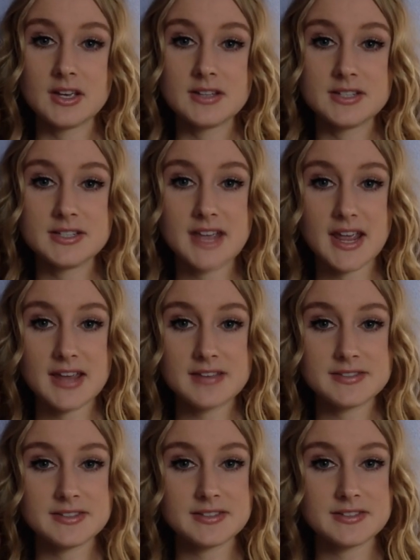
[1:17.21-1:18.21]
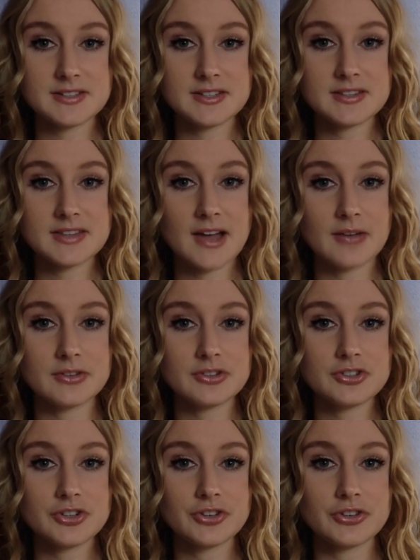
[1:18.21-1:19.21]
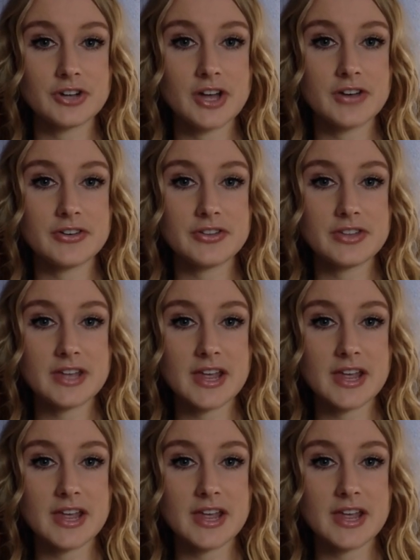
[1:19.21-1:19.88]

Today, 16,000 children under the